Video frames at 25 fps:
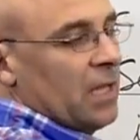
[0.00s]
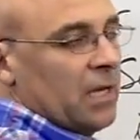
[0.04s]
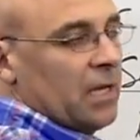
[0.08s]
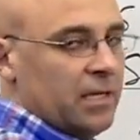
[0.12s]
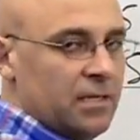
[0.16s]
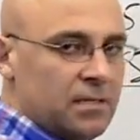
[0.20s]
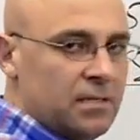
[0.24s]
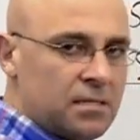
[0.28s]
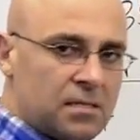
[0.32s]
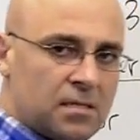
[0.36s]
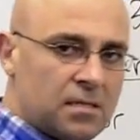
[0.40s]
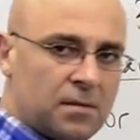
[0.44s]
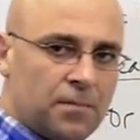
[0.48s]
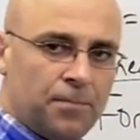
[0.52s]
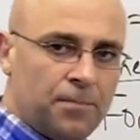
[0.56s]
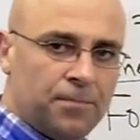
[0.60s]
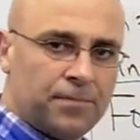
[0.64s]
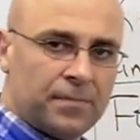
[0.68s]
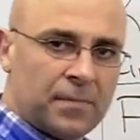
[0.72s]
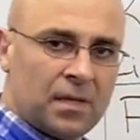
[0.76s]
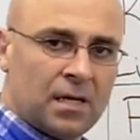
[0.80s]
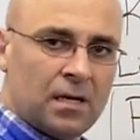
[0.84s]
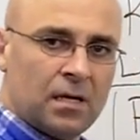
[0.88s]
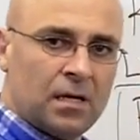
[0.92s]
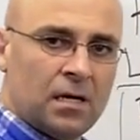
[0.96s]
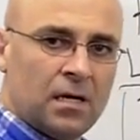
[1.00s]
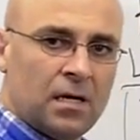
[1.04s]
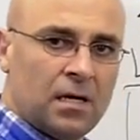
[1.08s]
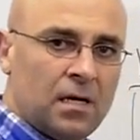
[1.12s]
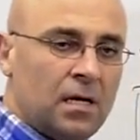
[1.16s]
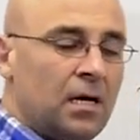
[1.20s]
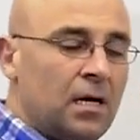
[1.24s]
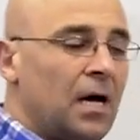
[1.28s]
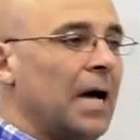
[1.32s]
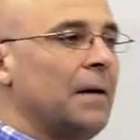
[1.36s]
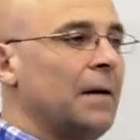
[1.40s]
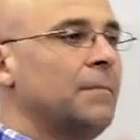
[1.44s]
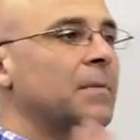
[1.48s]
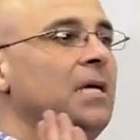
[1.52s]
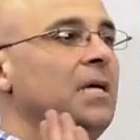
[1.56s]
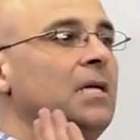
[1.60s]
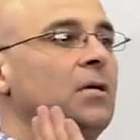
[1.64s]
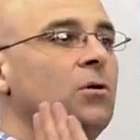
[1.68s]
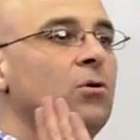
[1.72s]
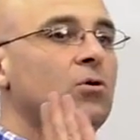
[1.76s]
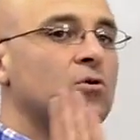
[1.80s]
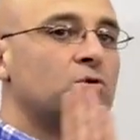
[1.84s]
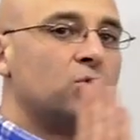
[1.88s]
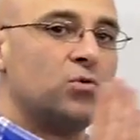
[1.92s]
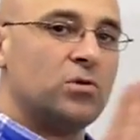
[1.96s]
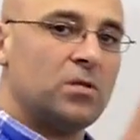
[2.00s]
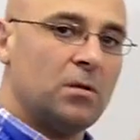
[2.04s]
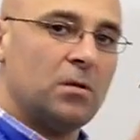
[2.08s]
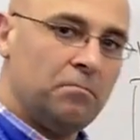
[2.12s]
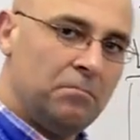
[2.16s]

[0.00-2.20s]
list. I'm going to go to the